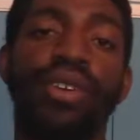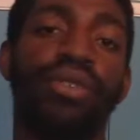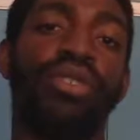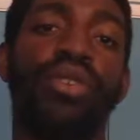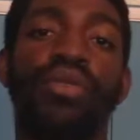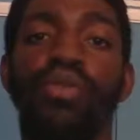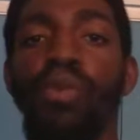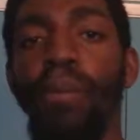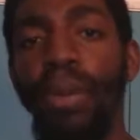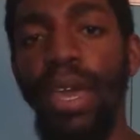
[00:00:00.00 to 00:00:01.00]
your turns
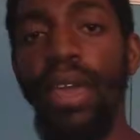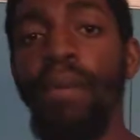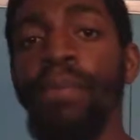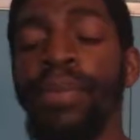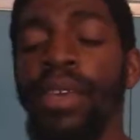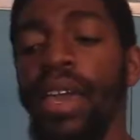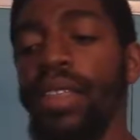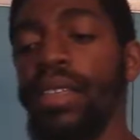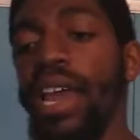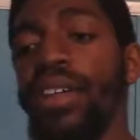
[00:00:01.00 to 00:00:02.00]
will be, and
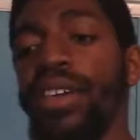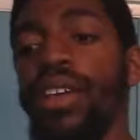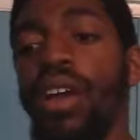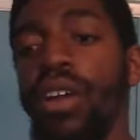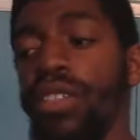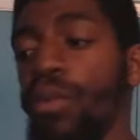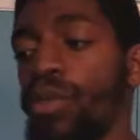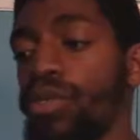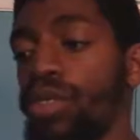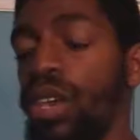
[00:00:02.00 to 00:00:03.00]
the tighter they are, the
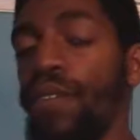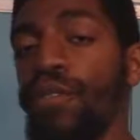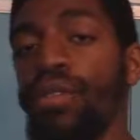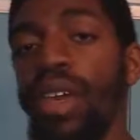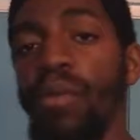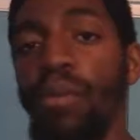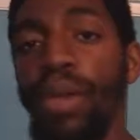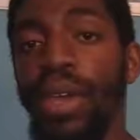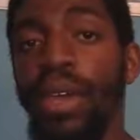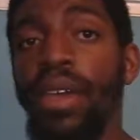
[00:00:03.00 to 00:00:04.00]
more stiff they will
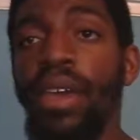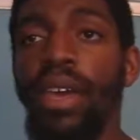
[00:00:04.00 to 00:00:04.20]
be,